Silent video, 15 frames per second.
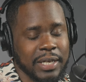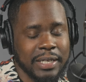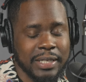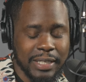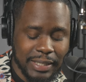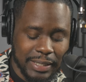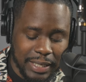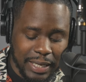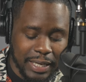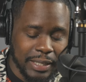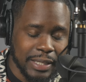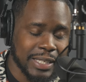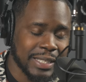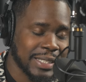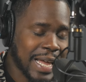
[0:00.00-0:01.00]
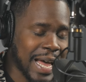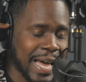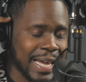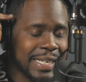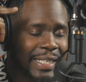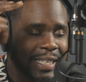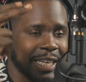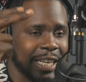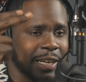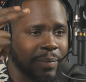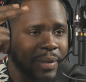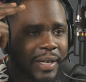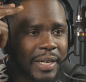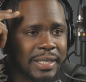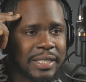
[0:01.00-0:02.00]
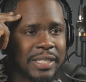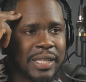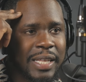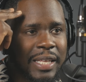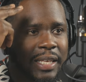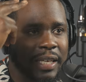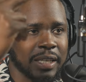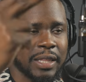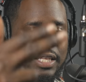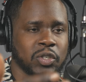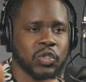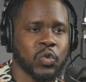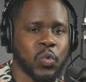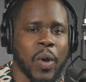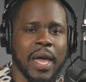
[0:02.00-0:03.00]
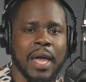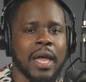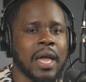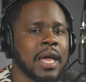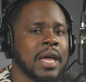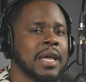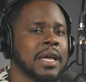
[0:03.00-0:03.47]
I need to end this idea because thinking this way